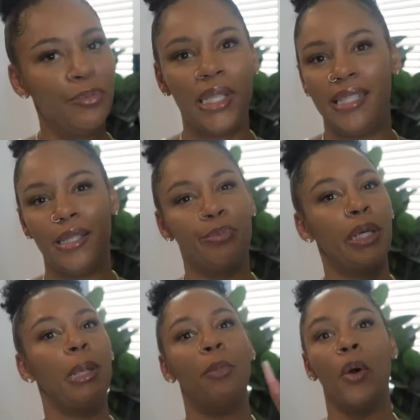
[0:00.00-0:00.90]
please
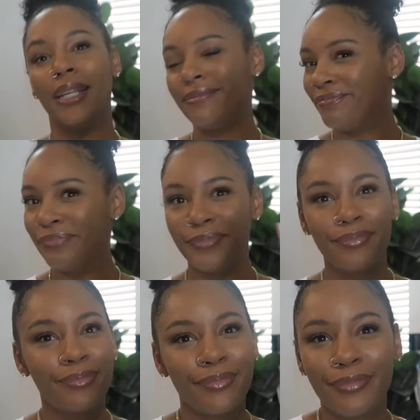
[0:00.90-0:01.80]
bring me more.
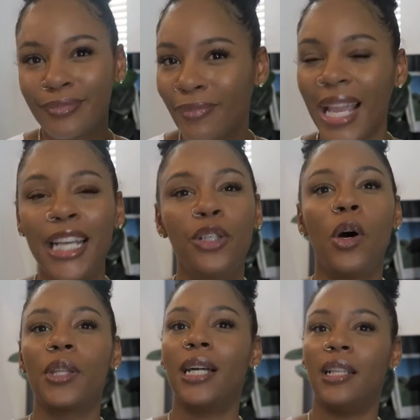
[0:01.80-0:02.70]
I need
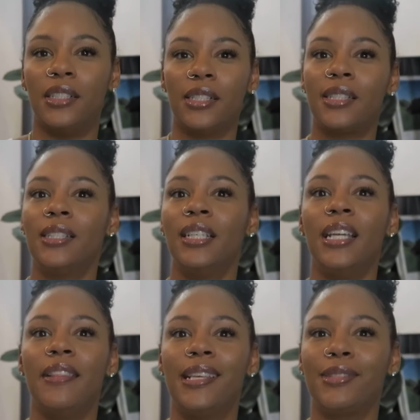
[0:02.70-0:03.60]
all the colors.
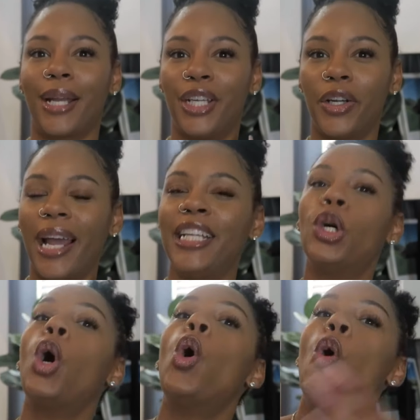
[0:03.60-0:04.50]
And this right here, I
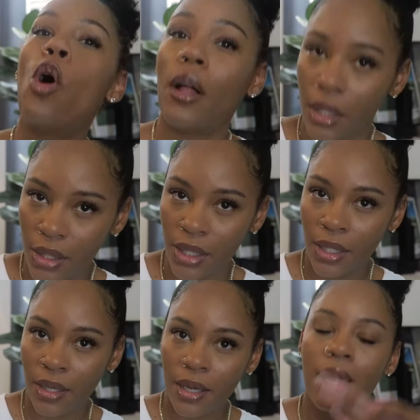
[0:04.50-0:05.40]
need
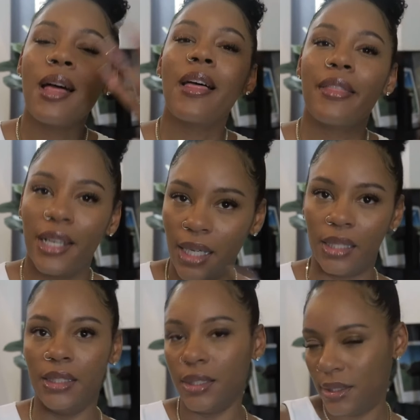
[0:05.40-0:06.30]
all the
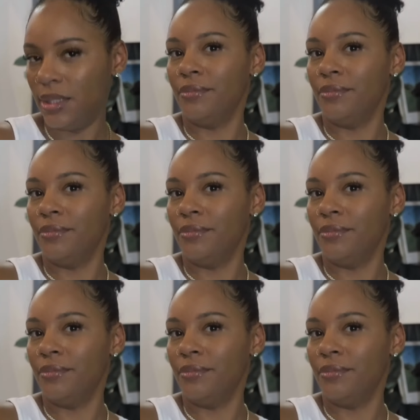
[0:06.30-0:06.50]
colors.